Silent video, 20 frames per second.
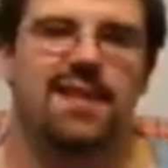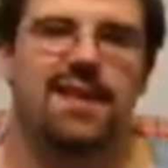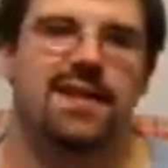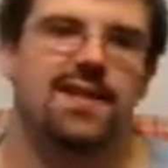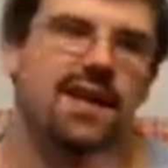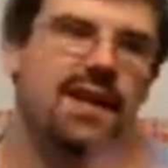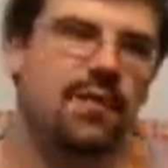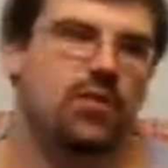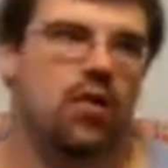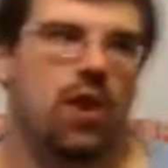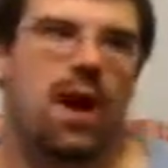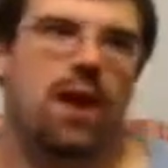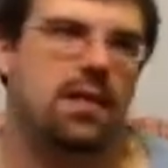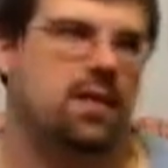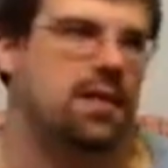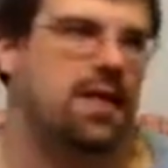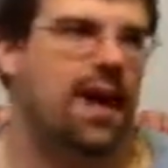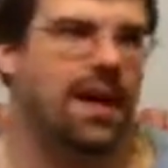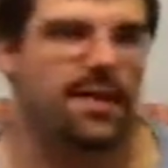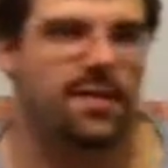saying
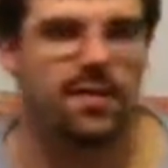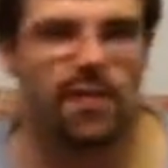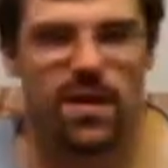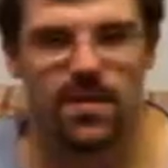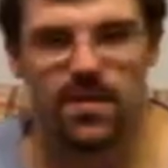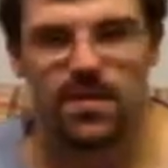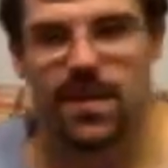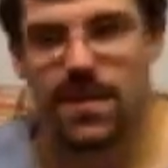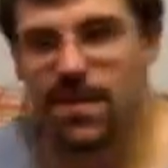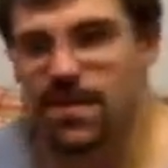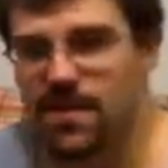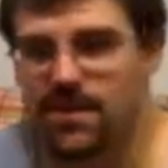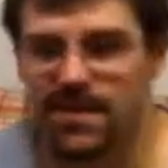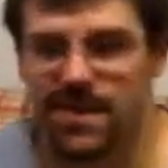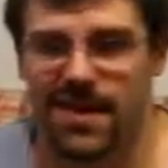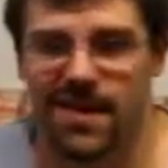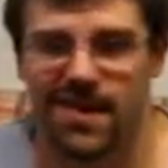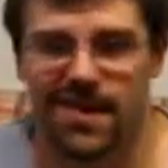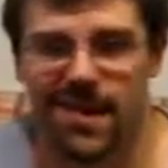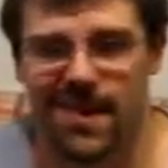chocolate ice cream is better than
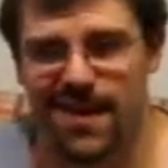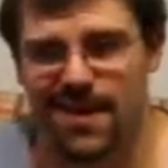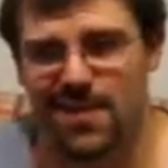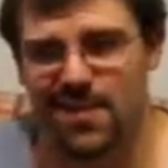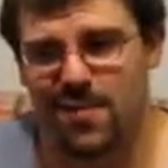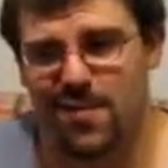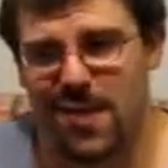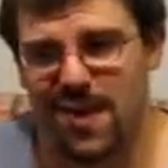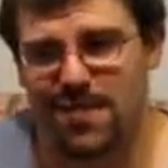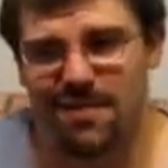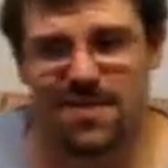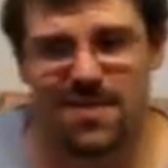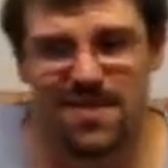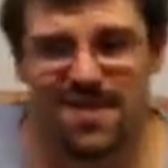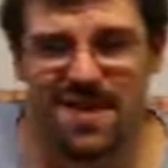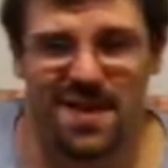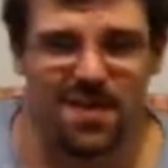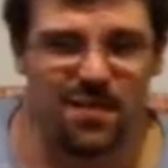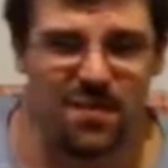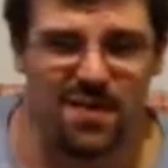vanilla ice cream.
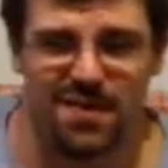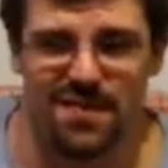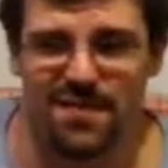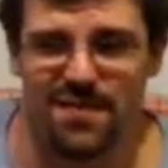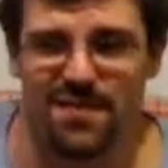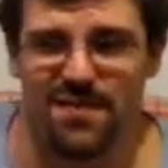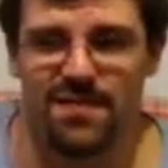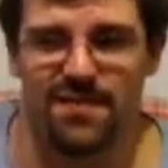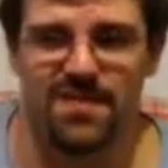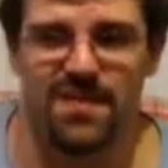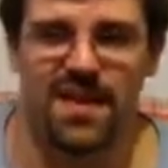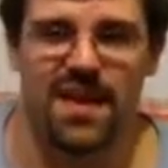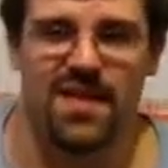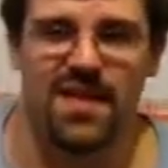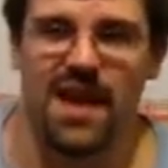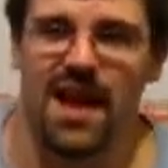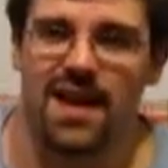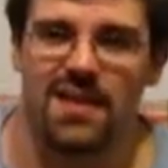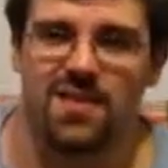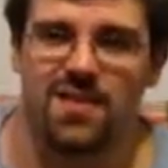It's like, well,
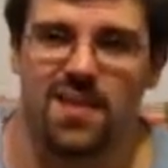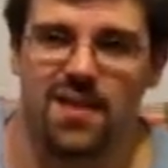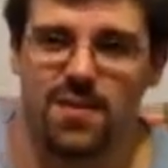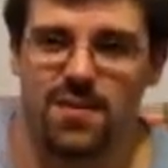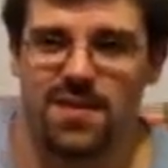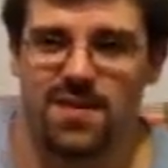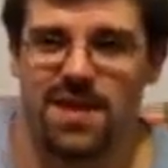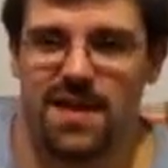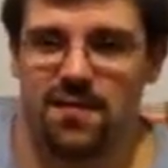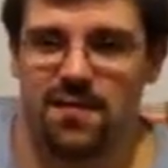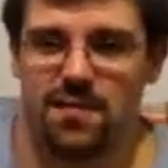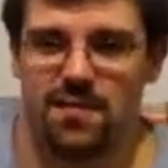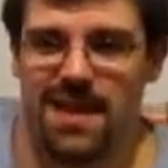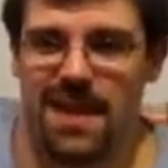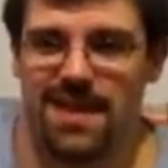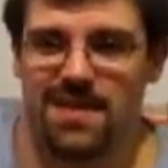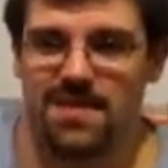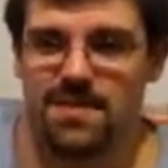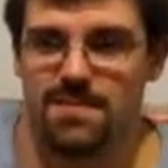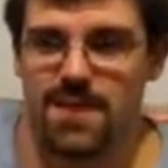vanilla ice cream was never
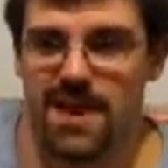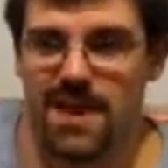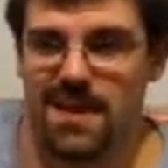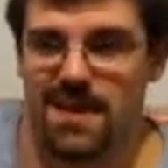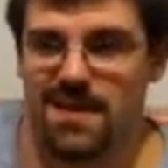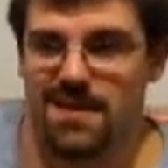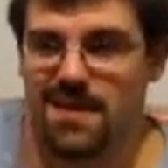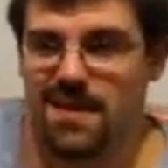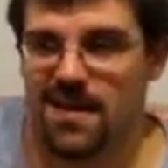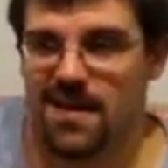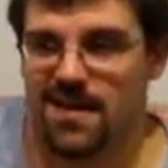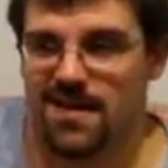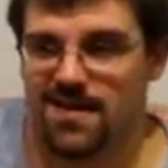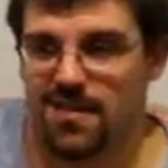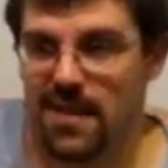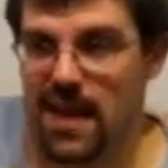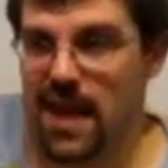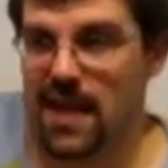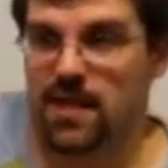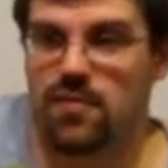made to be
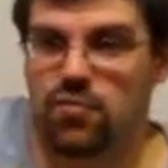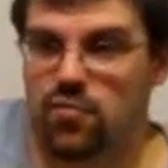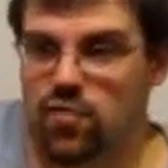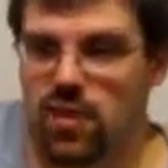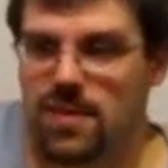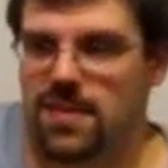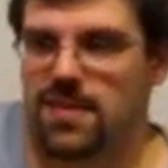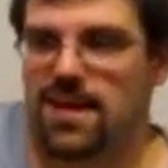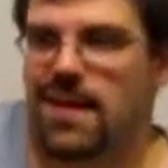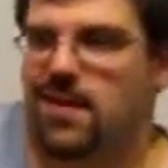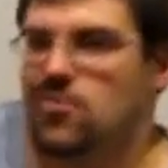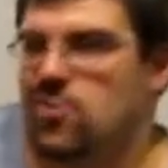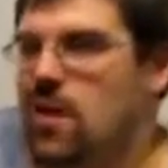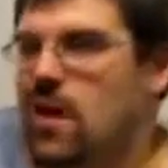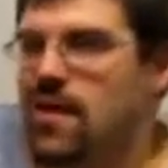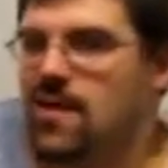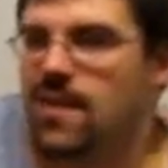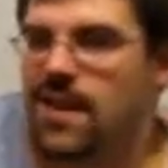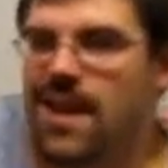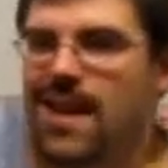like just like
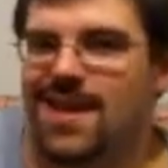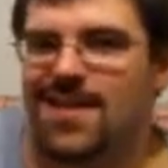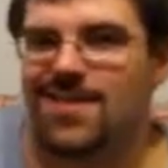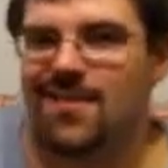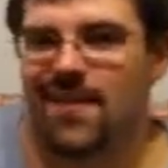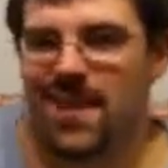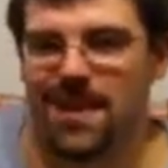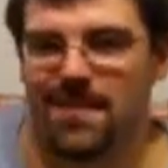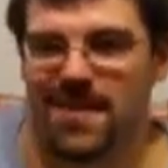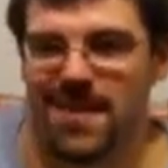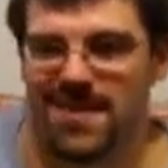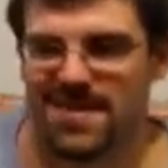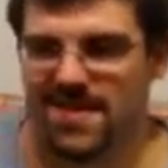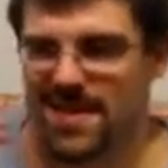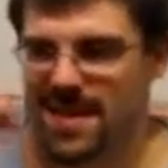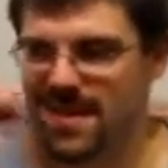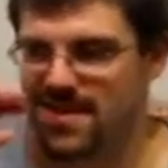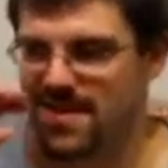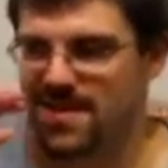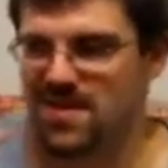chocolate ice cream.
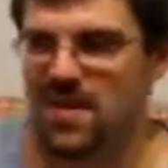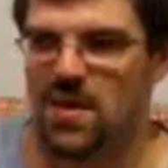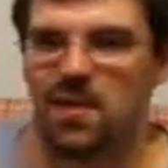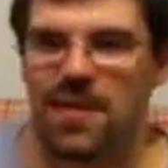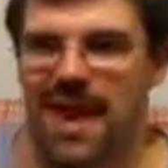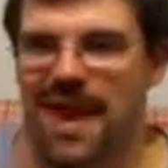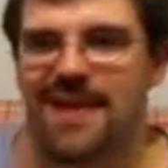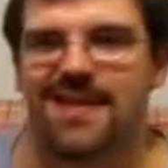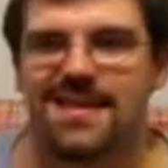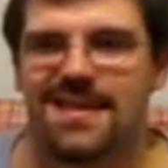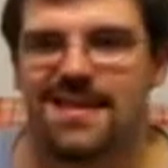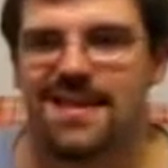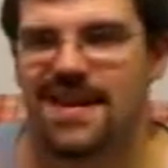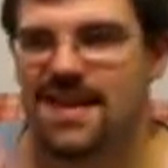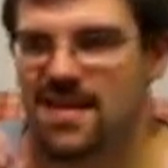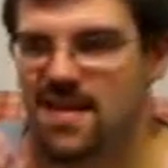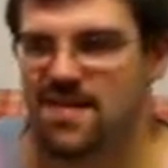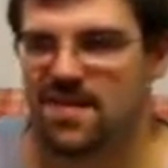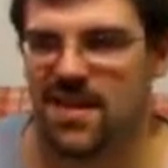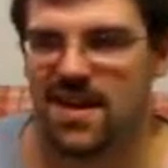It's its own
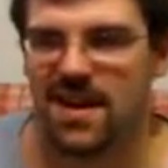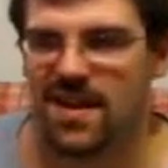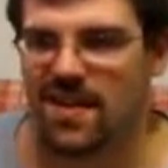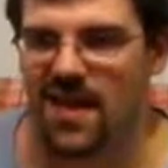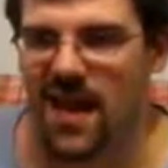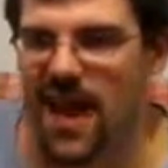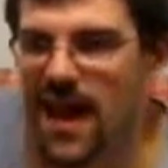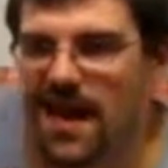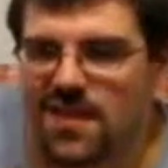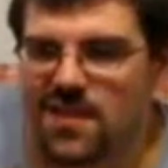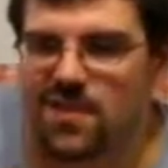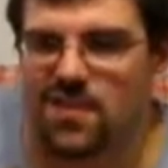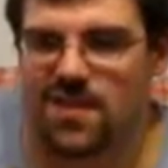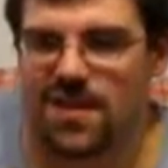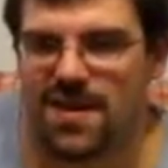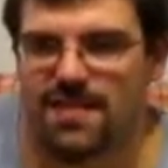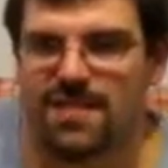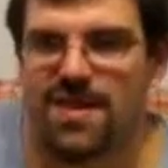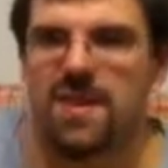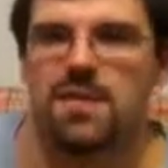entity. It's vanilla ice
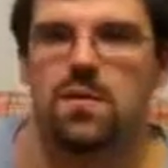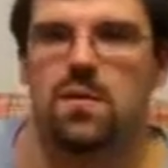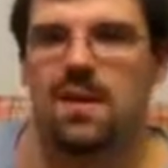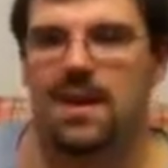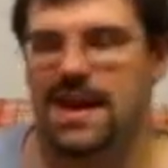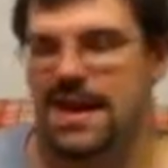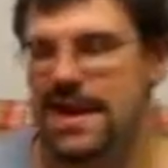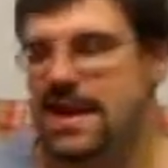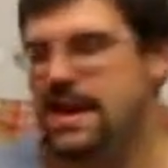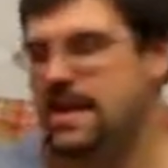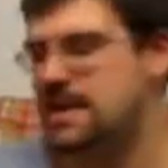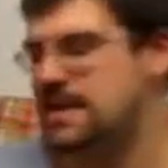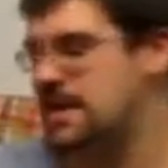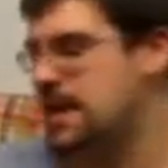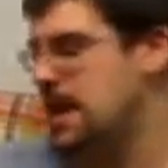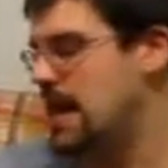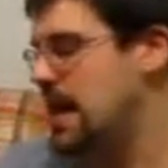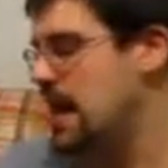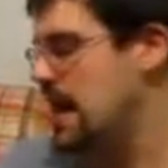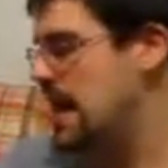cream. That's what it is.
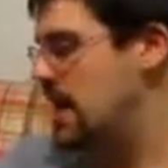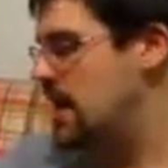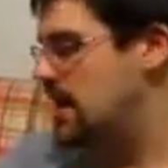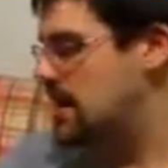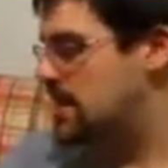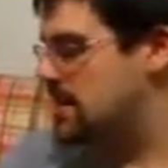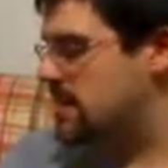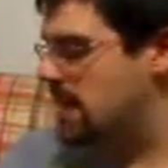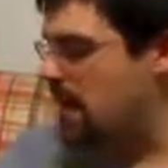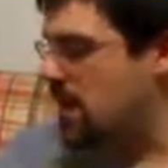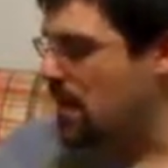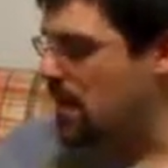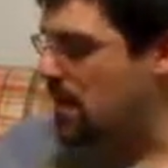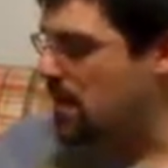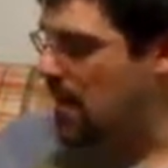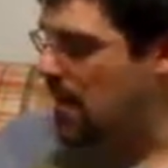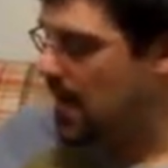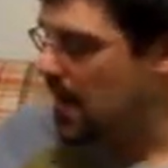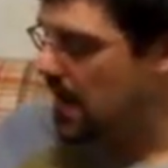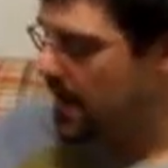So,